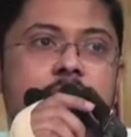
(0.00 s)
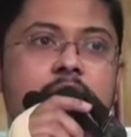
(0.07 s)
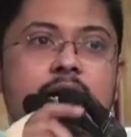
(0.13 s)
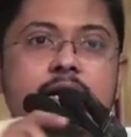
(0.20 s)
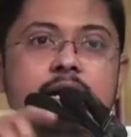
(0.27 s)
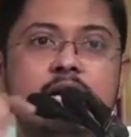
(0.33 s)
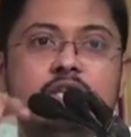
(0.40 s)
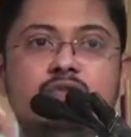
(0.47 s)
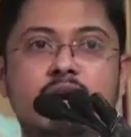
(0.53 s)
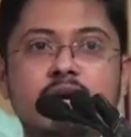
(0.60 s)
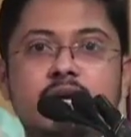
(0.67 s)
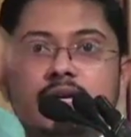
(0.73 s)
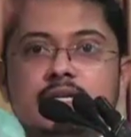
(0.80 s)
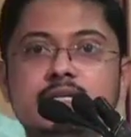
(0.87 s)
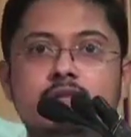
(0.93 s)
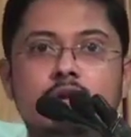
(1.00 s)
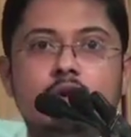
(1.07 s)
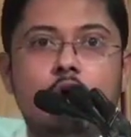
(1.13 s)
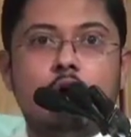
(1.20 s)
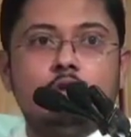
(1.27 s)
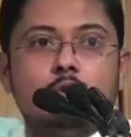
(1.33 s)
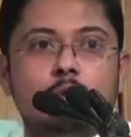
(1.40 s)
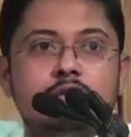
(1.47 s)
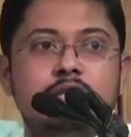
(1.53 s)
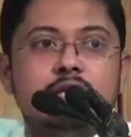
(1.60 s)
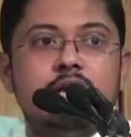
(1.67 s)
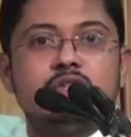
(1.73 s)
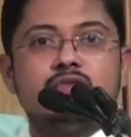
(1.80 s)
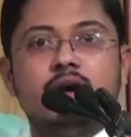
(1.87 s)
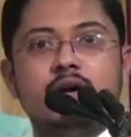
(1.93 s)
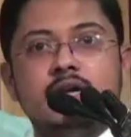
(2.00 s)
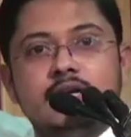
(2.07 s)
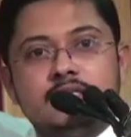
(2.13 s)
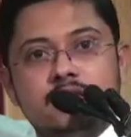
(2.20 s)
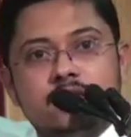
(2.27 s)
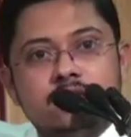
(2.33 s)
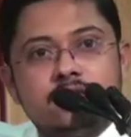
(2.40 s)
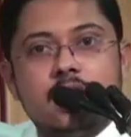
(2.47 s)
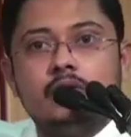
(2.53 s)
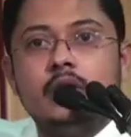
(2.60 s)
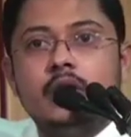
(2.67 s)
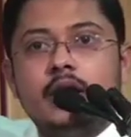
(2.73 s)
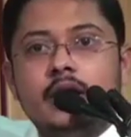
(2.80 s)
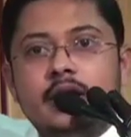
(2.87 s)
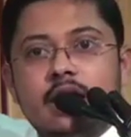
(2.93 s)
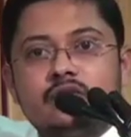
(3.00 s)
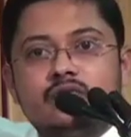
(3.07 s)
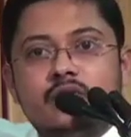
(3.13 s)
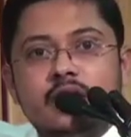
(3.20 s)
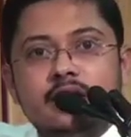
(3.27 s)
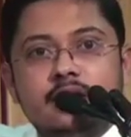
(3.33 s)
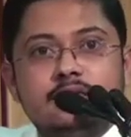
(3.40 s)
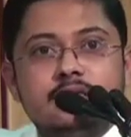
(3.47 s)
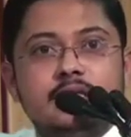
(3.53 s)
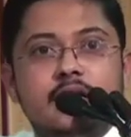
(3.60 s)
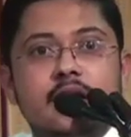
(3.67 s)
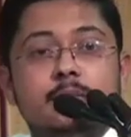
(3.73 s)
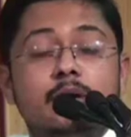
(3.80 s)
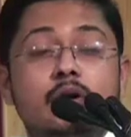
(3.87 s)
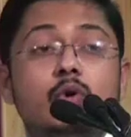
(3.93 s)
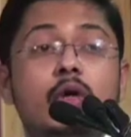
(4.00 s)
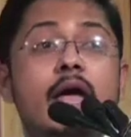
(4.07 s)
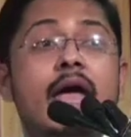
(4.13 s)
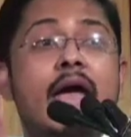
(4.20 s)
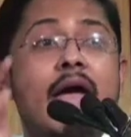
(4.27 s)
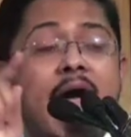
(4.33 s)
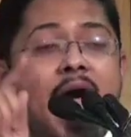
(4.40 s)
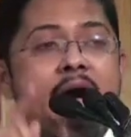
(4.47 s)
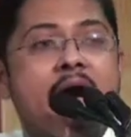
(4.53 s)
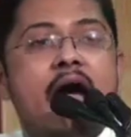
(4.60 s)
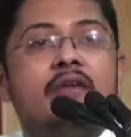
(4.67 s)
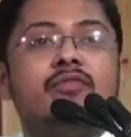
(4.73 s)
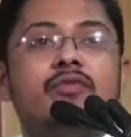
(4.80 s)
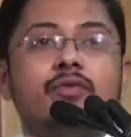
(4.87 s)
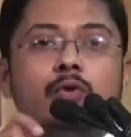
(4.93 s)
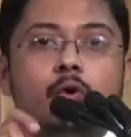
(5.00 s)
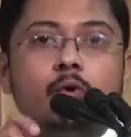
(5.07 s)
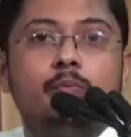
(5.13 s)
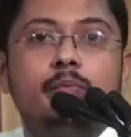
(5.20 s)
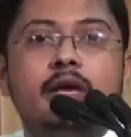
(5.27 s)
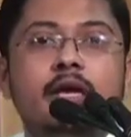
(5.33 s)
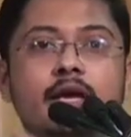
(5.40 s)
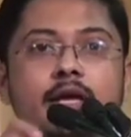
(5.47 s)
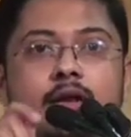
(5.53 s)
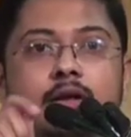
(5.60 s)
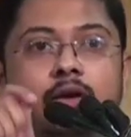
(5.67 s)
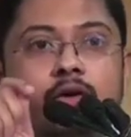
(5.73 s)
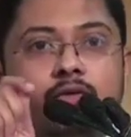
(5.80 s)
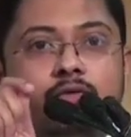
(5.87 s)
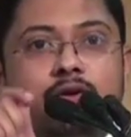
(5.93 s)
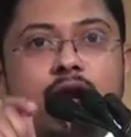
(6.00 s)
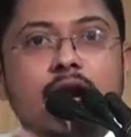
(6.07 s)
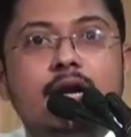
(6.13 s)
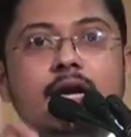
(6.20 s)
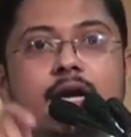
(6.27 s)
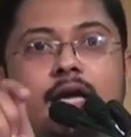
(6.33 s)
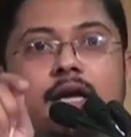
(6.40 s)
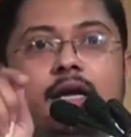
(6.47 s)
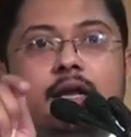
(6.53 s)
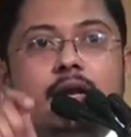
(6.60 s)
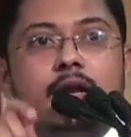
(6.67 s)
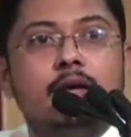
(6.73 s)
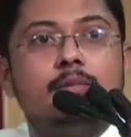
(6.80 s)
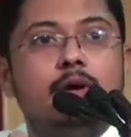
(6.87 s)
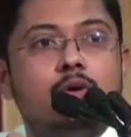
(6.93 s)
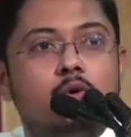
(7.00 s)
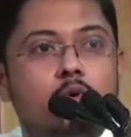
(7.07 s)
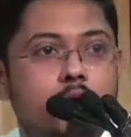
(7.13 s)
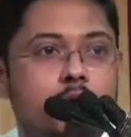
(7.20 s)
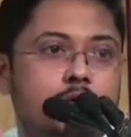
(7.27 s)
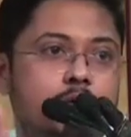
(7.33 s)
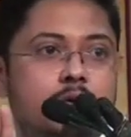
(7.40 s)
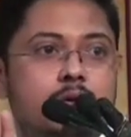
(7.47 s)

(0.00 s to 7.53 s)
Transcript: India's frontiers in the northwest, India's frontiers in the south, India's frontiers in the neighborhood have to be in friendly neighborhood.